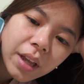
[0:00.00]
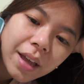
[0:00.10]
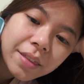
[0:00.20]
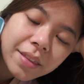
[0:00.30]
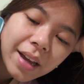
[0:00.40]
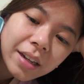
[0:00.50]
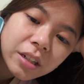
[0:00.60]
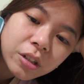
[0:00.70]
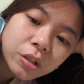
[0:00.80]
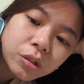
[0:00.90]
And that
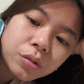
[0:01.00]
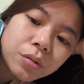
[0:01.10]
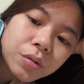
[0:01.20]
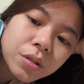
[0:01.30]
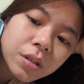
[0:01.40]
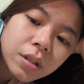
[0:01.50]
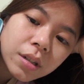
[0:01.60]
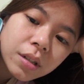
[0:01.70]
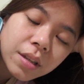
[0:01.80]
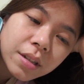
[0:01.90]
includes
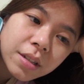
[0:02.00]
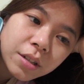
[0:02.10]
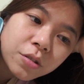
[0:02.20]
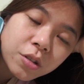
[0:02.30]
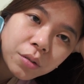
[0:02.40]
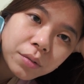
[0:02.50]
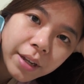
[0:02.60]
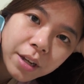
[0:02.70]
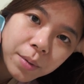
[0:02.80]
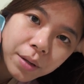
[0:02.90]
things that you don't
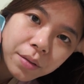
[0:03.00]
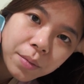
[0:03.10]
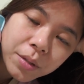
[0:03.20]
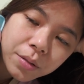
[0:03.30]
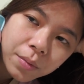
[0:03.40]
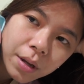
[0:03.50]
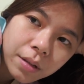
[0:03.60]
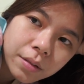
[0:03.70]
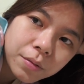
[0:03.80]
like about them as well,